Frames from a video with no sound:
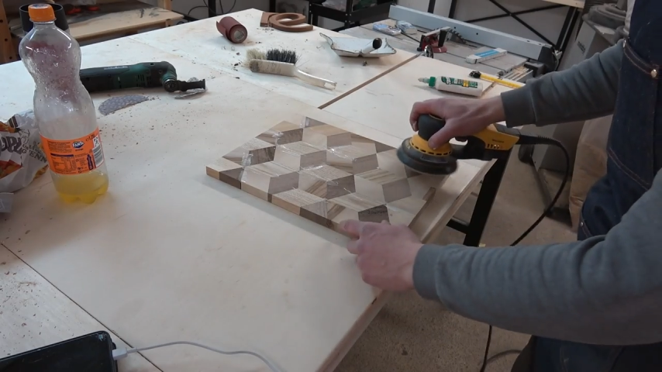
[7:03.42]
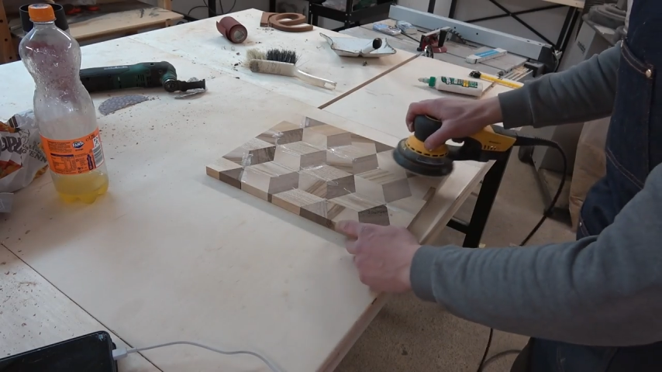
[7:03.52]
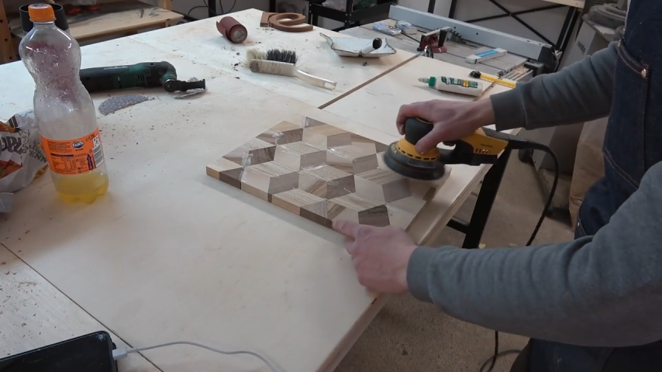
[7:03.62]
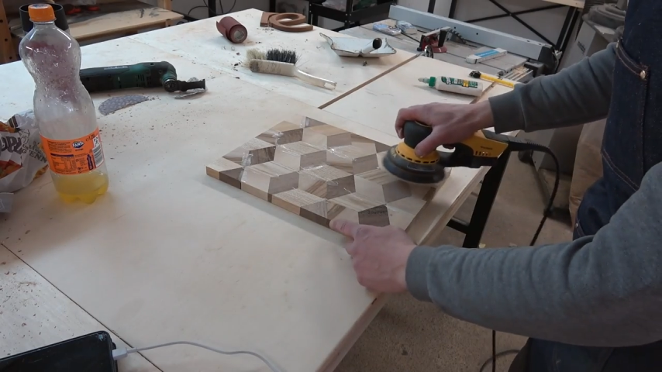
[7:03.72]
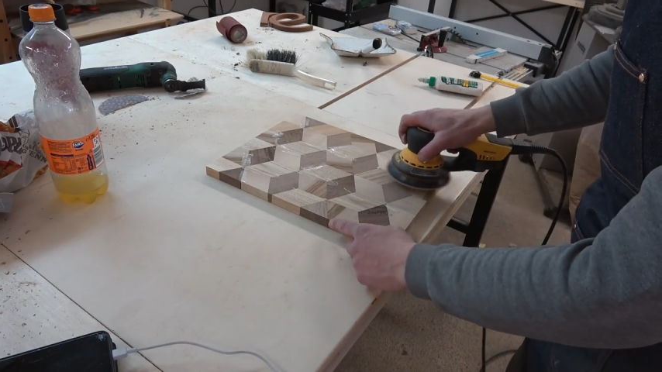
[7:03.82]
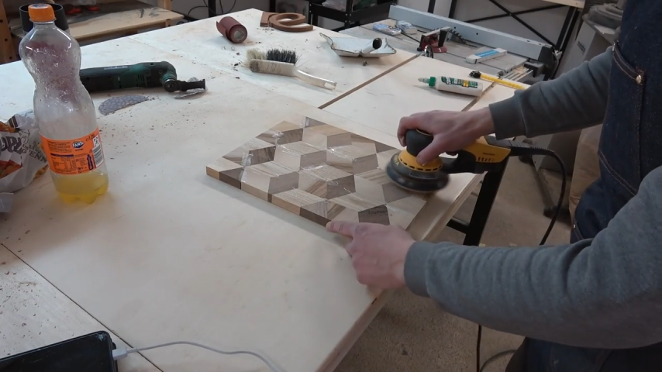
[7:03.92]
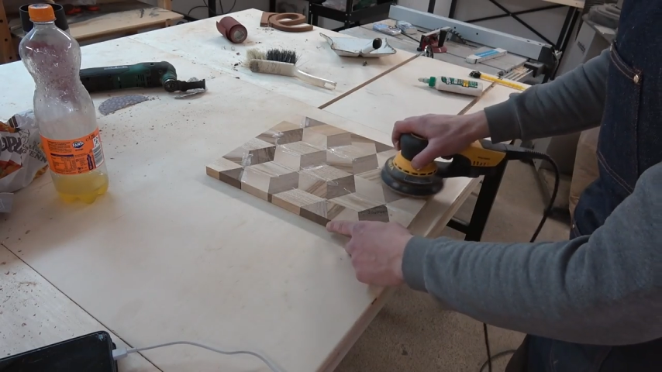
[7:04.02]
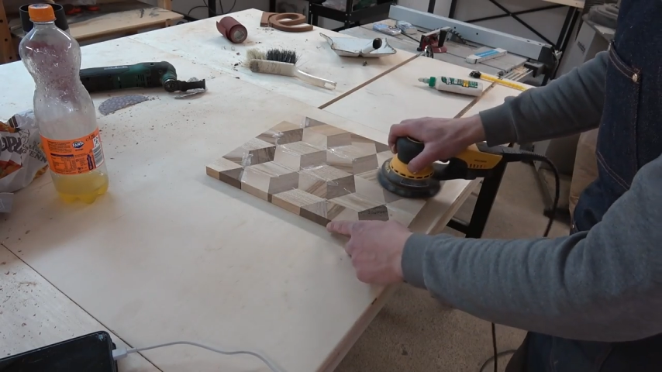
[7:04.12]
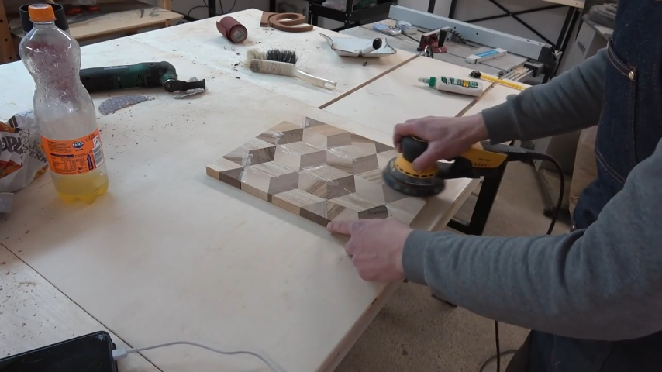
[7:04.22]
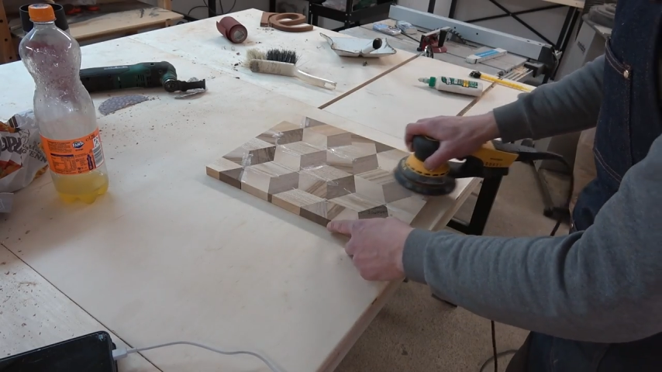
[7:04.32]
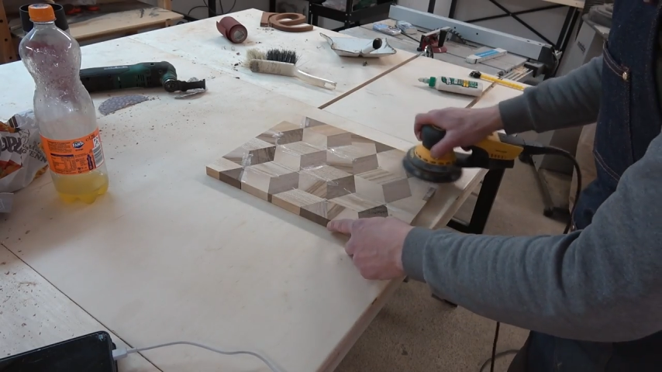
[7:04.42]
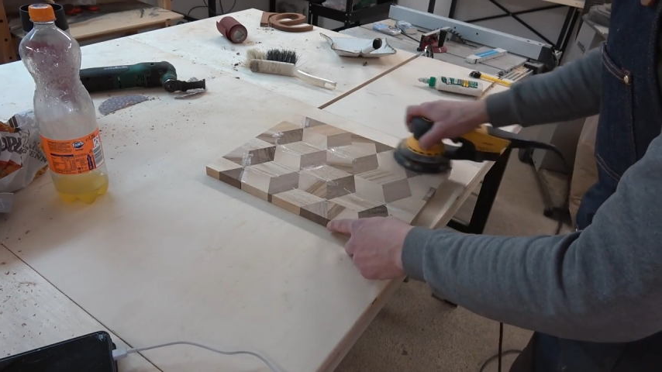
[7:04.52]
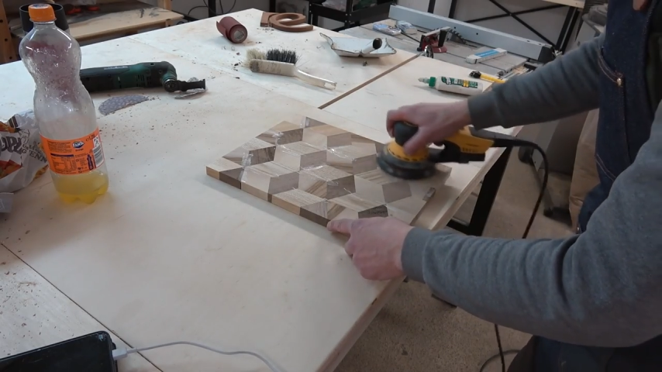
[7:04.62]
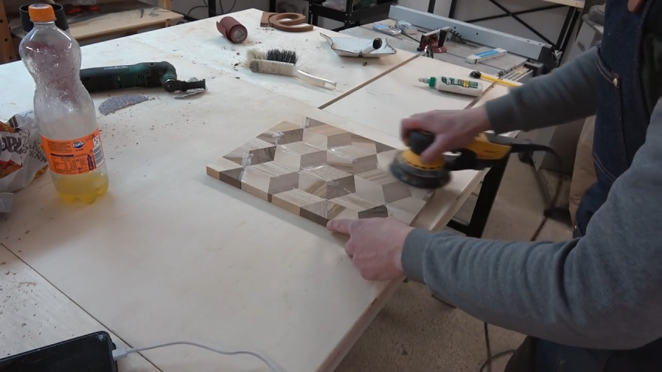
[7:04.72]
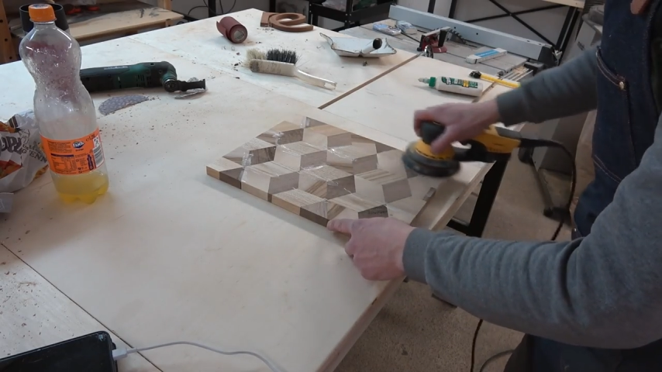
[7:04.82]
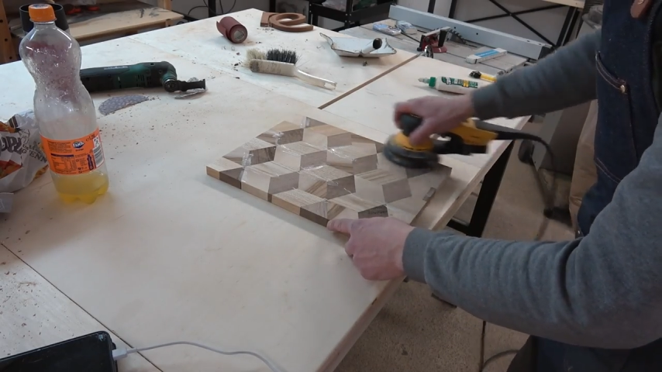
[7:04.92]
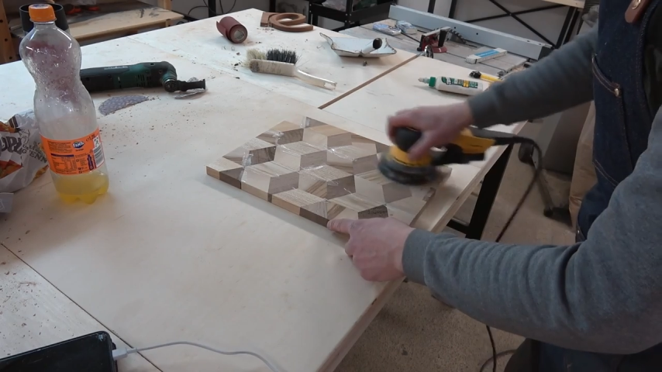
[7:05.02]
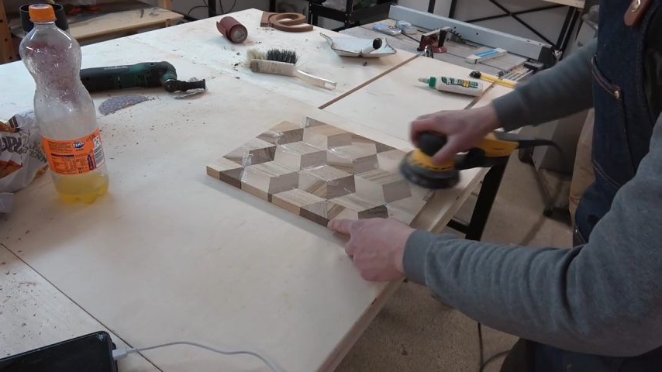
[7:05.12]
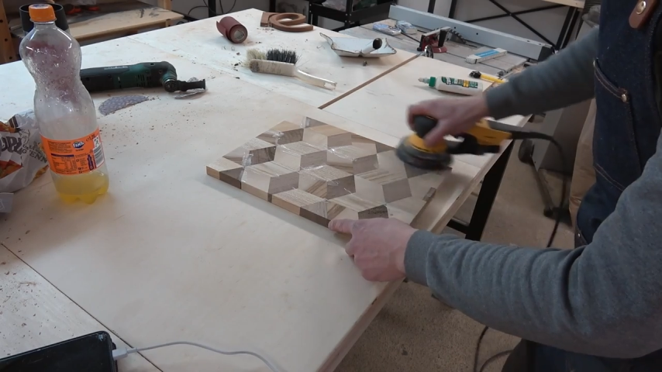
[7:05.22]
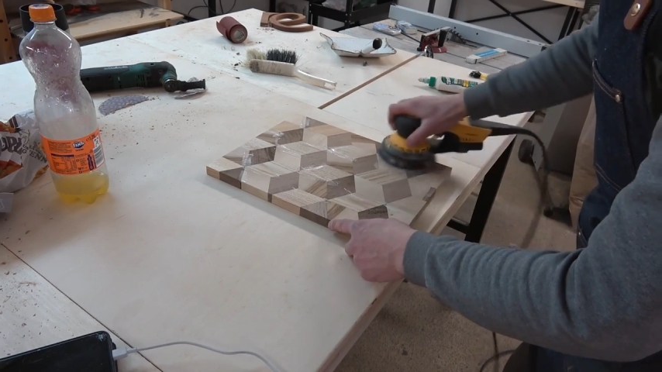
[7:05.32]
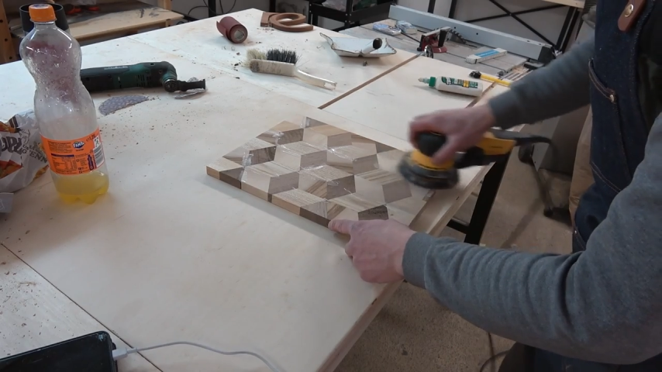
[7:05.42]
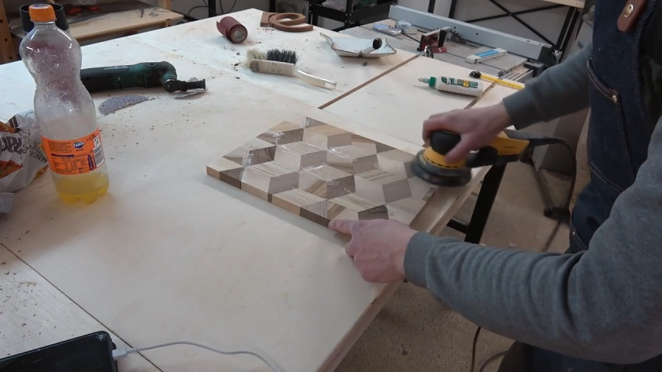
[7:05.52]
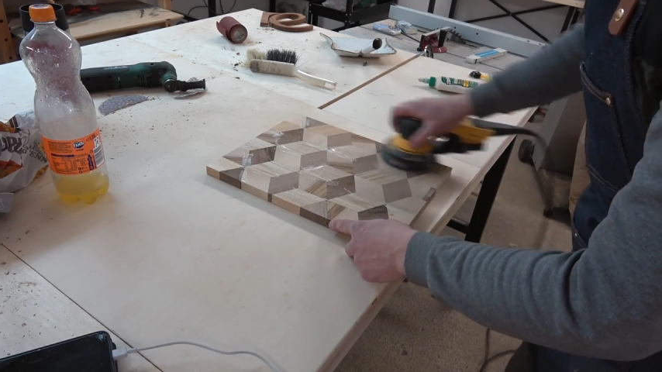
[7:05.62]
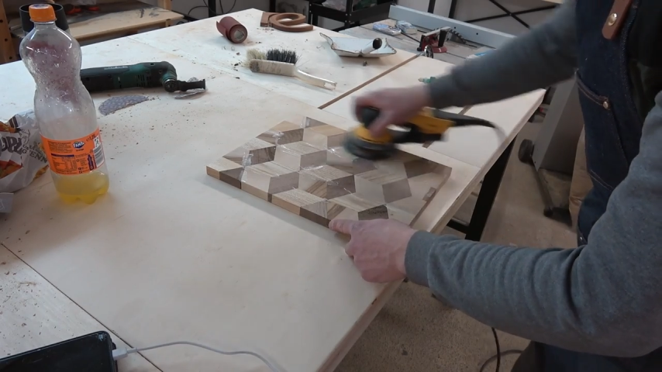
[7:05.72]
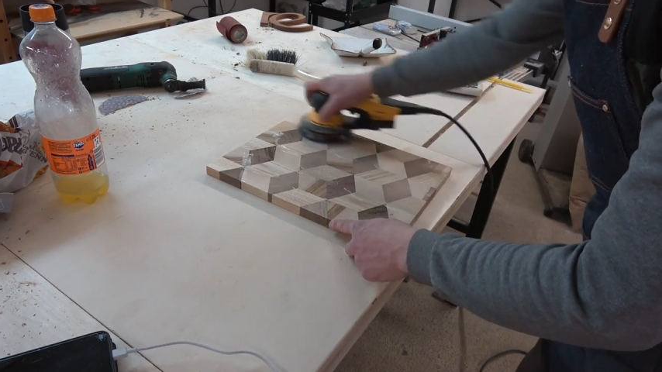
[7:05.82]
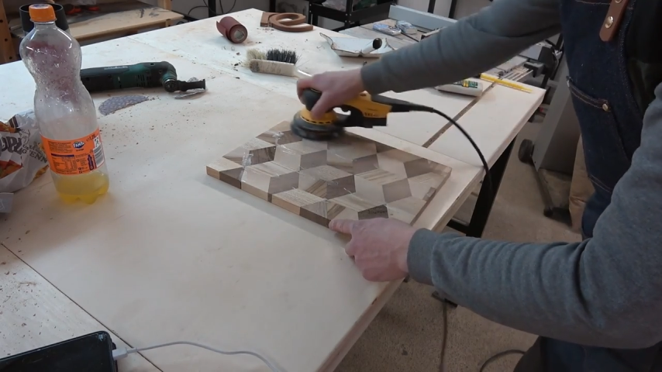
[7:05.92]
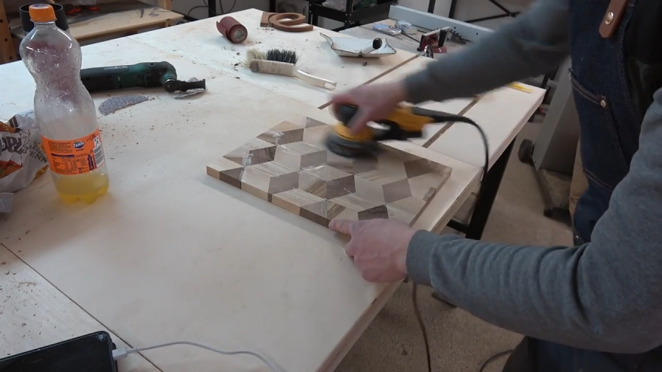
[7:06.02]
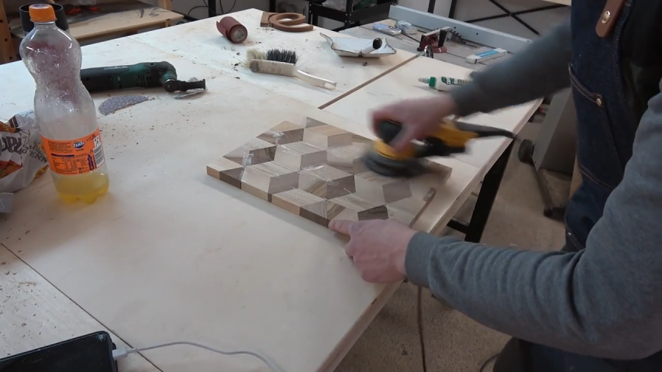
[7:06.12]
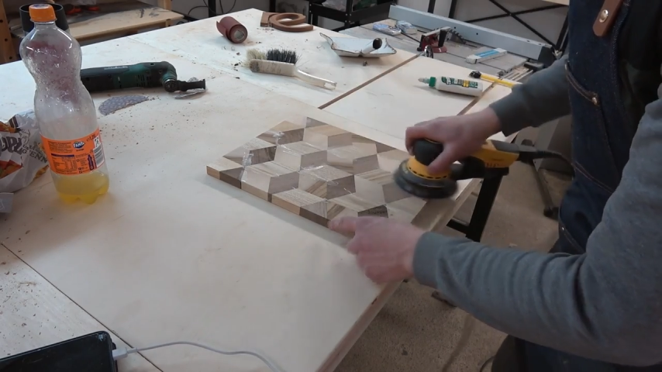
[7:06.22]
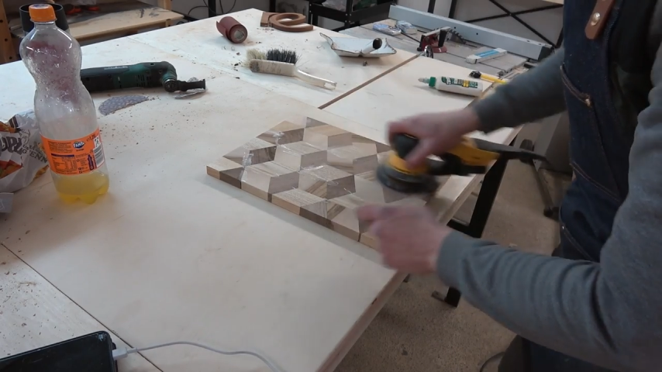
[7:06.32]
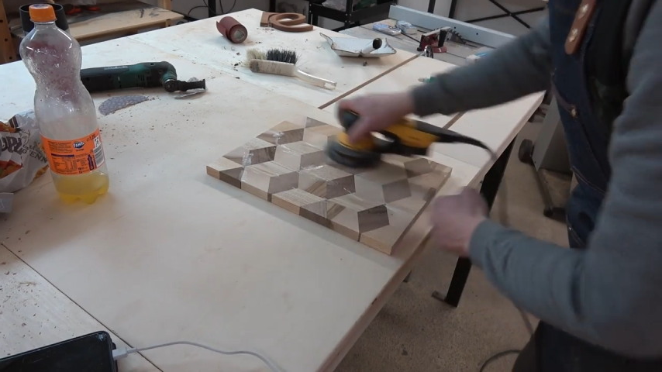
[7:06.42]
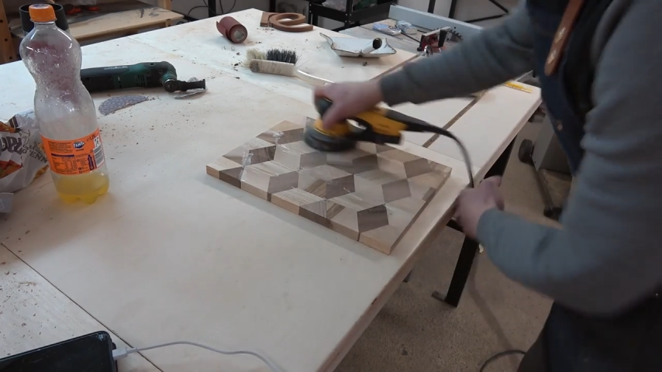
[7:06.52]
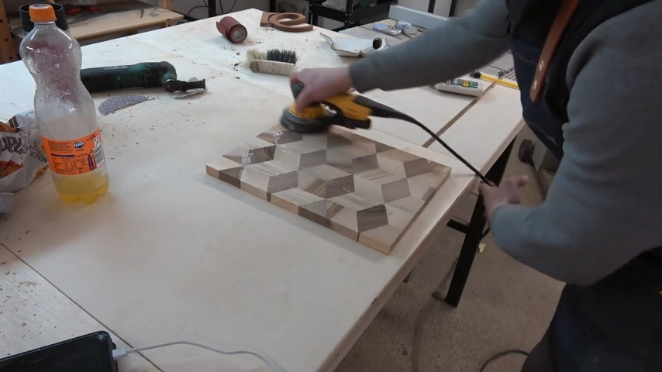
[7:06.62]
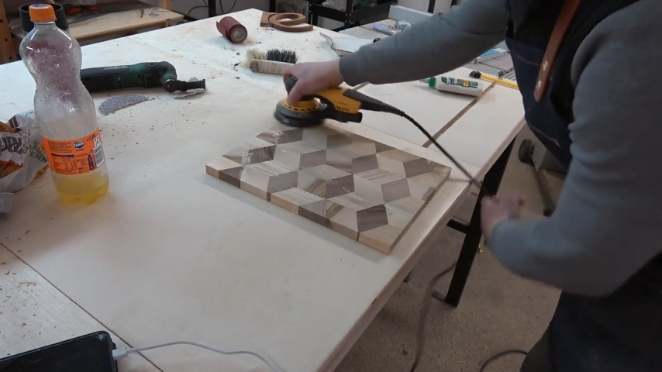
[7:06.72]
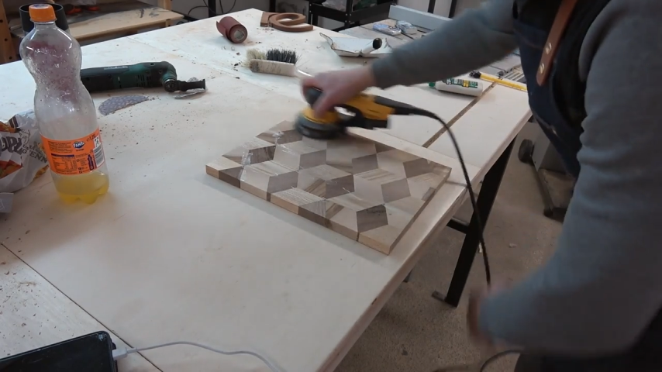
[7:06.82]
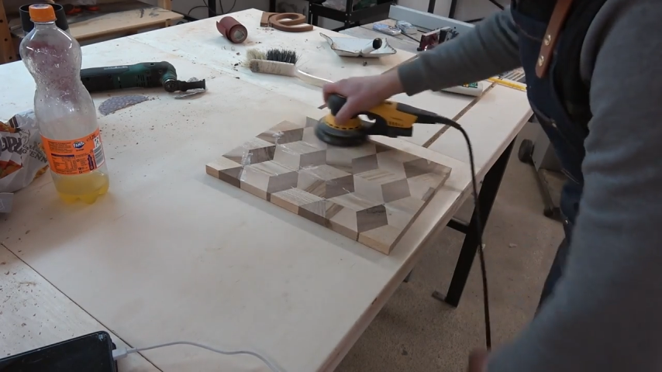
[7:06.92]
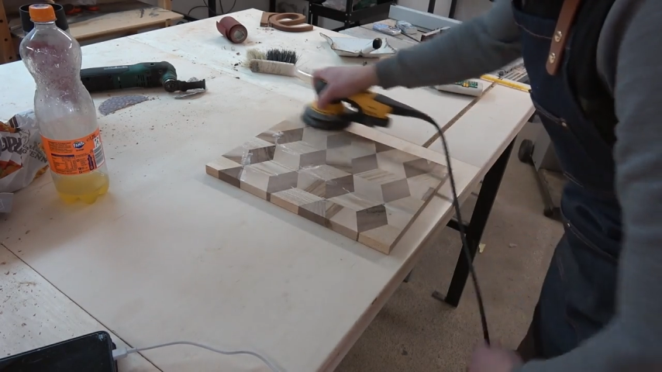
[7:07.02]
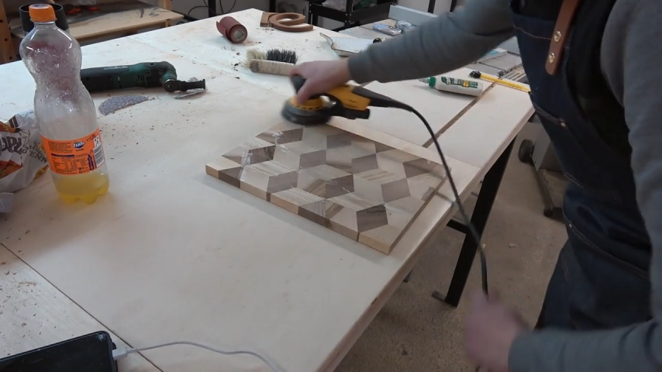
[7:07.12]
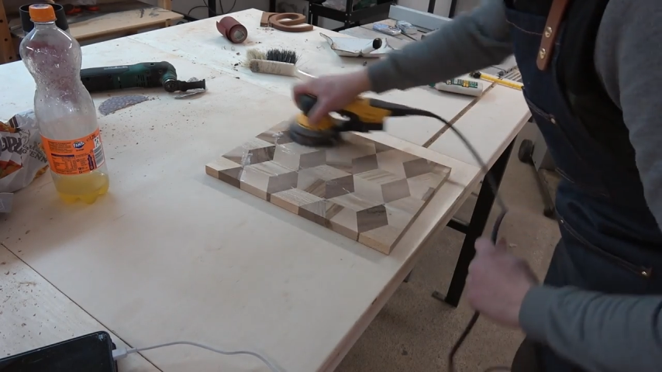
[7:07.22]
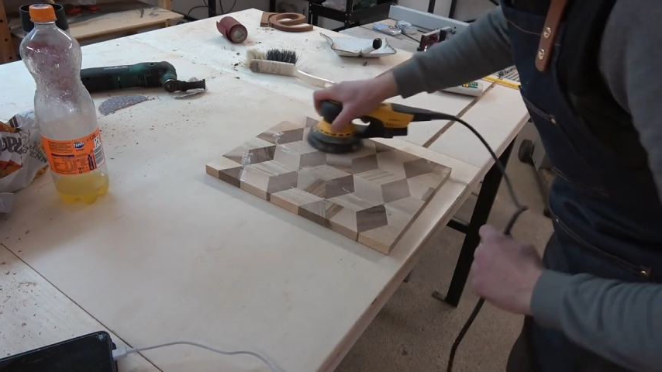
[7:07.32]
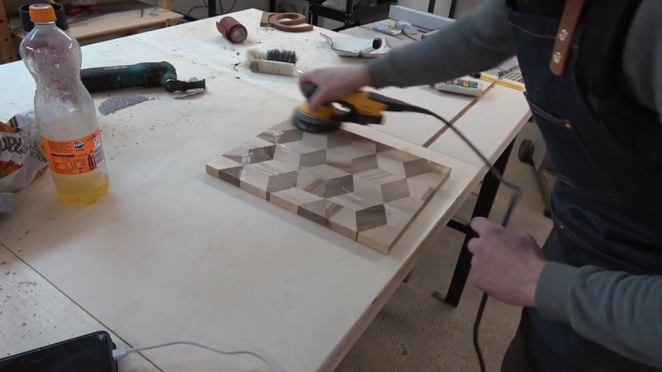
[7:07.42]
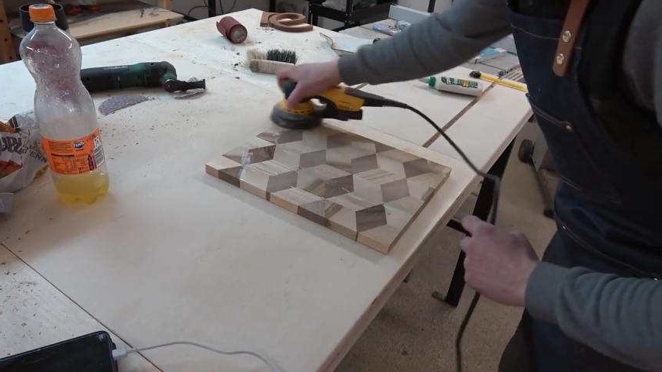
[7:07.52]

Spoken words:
No face is visible, so there are no lips to read.